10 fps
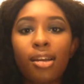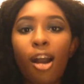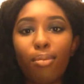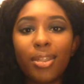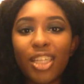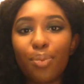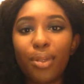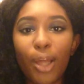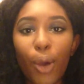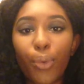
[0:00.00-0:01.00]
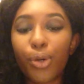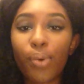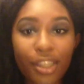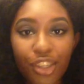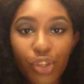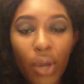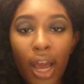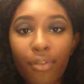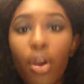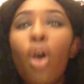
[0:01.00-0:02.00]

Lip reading: Comment down below requests you have